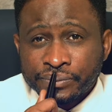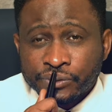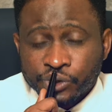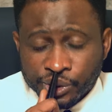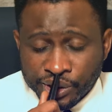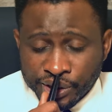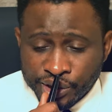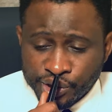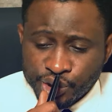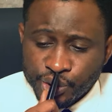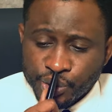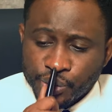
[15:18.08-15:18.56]

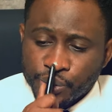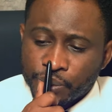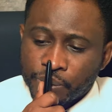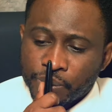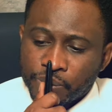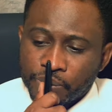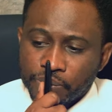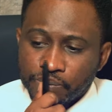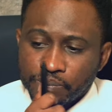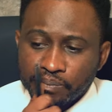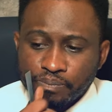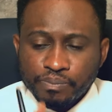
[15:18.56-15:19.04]
Okay, so
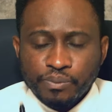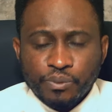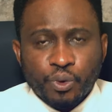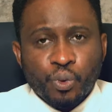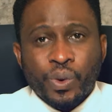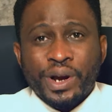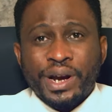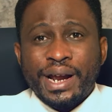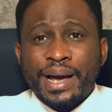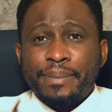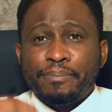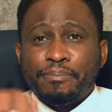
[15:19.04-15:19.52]

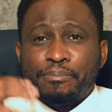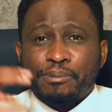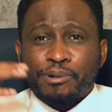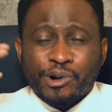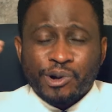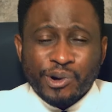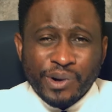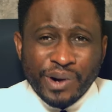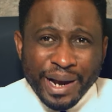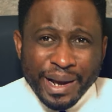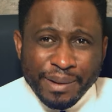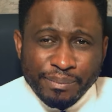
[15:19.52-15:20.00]
when I
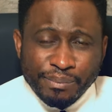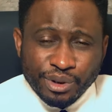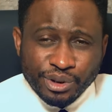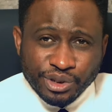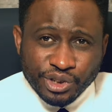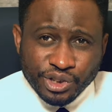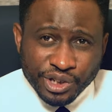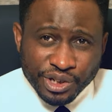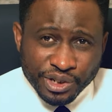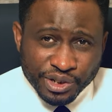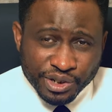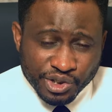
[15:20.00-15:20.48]
pray
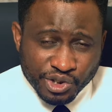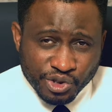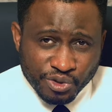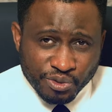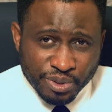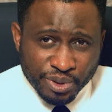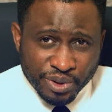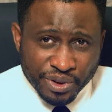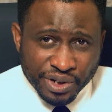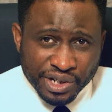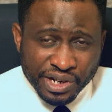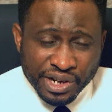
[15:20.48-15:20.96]
much in the
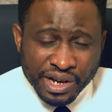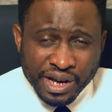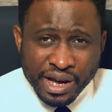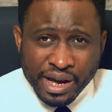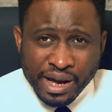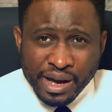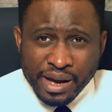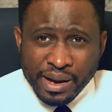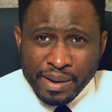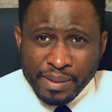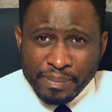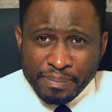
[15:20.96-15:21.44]
spirit,
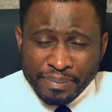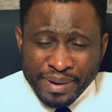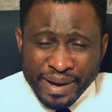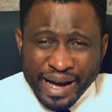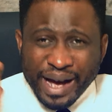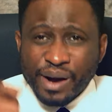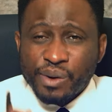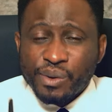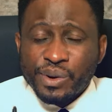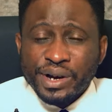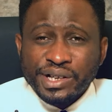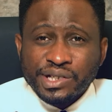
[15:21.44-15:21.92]

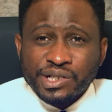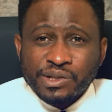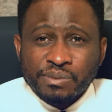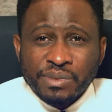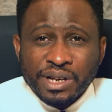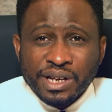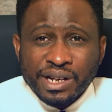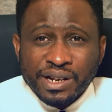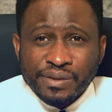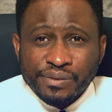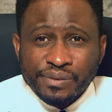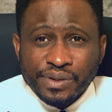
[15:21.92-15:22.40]
power is
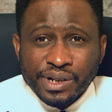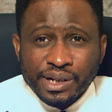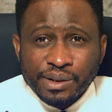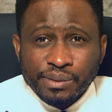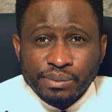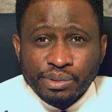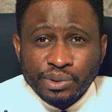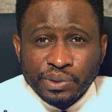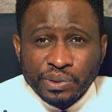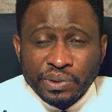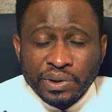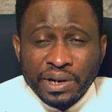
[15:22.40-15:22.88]
made
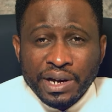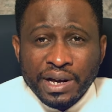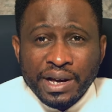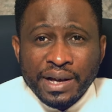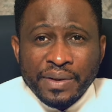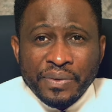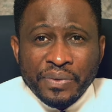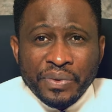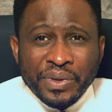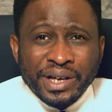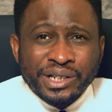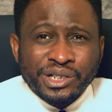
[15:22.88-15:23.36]
available
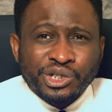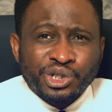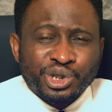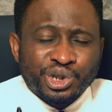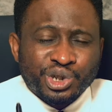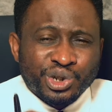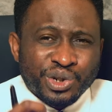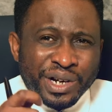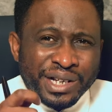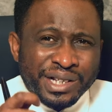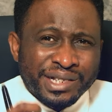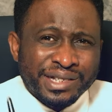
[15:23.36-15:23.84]
that's
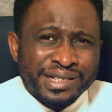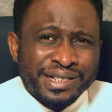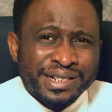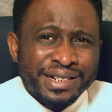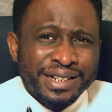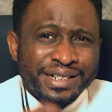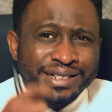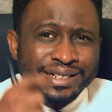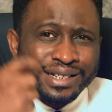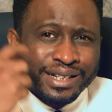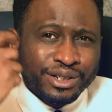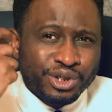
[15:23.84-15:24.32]

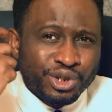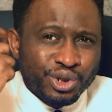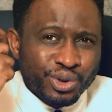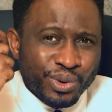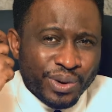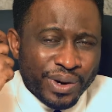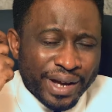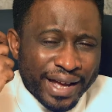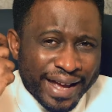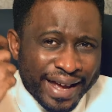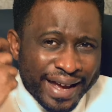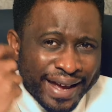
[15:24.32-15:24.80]
translated
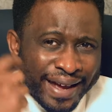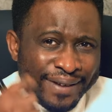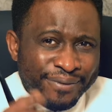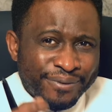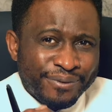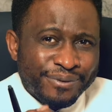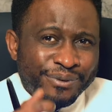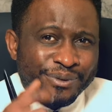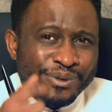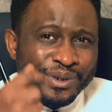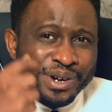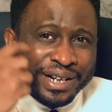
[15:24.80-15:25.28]
to
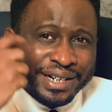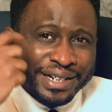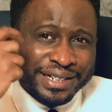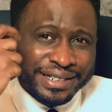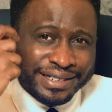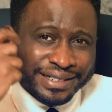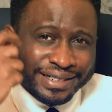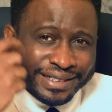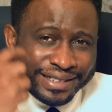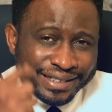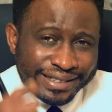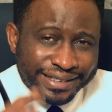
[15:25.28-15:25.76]
every
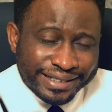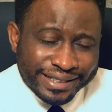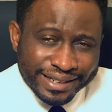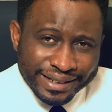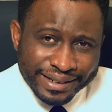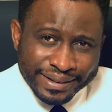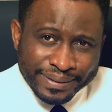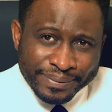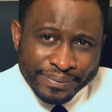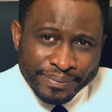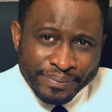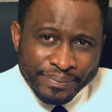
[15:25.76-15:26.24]

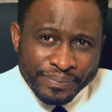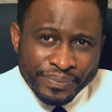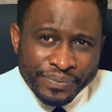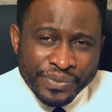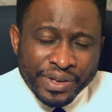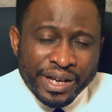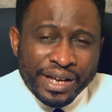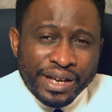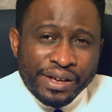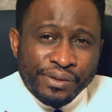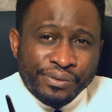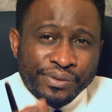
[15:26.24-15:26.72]
need.
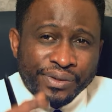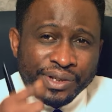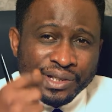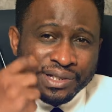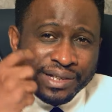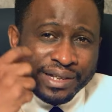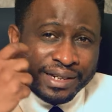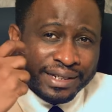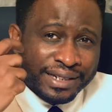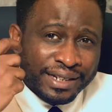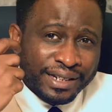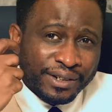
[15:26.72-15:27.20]
If it's
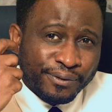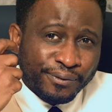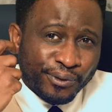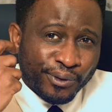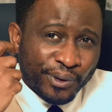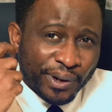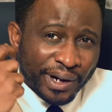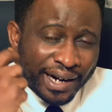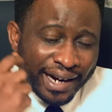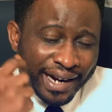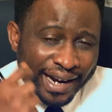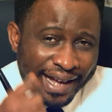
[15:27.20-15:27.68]
a need
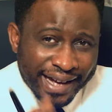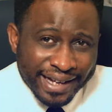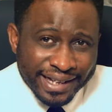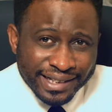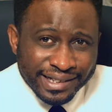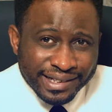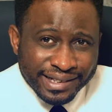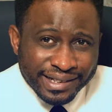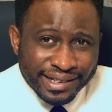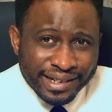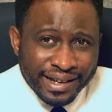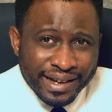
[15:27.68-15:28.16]
for
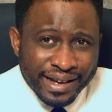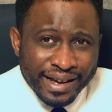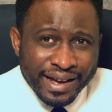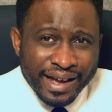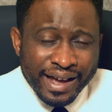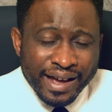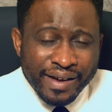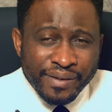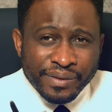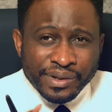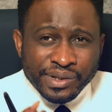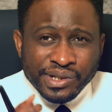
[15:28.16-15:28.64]
light,
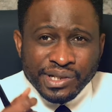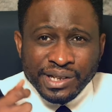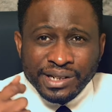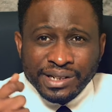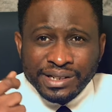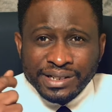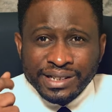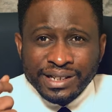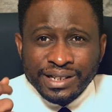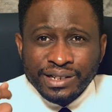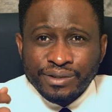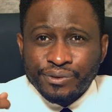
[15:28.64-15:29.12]
if it's a
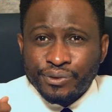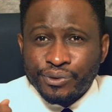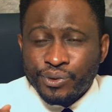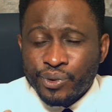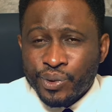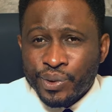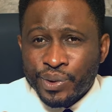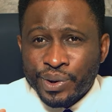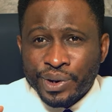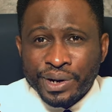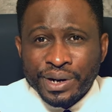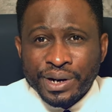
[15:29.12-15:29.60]
need
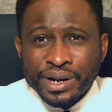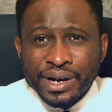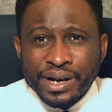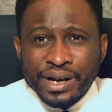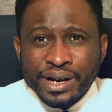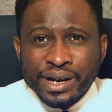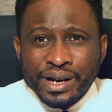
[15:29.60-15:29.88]
for